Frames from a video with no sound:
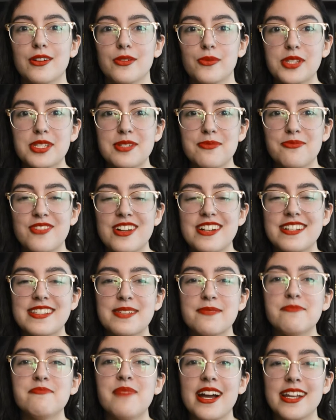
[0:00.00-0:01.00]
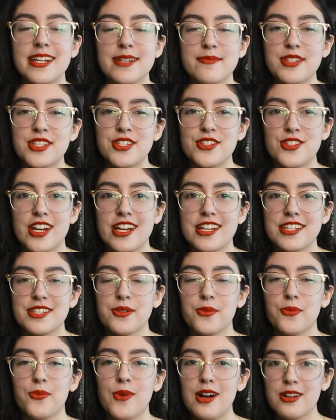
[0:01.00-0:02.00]
What's up friends, my name is Jess,
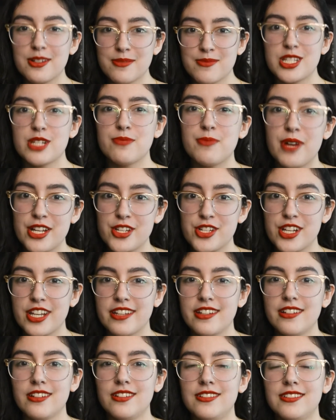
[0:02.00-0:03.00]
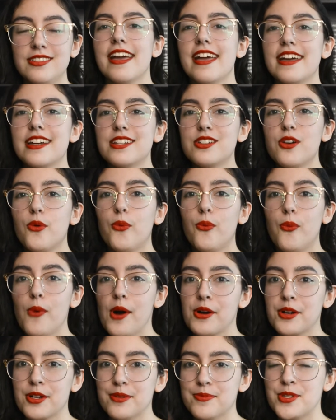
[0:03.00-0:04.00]
welcome to my channel, and
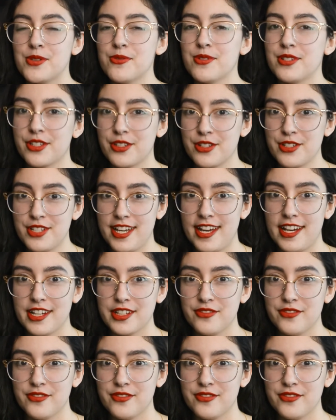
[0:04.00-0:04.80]
welcome to another tag